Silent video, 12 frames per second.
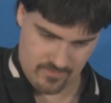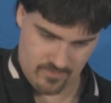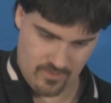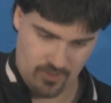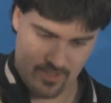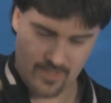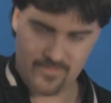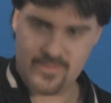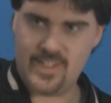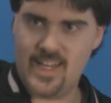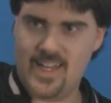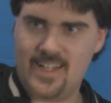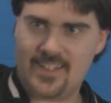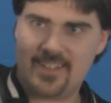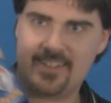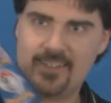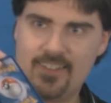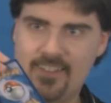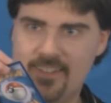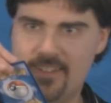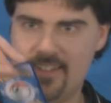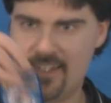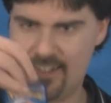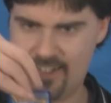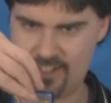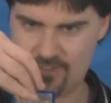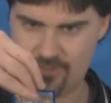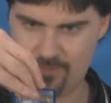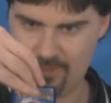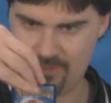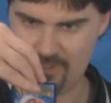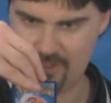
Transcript: Rotom Dex, is that an actual, po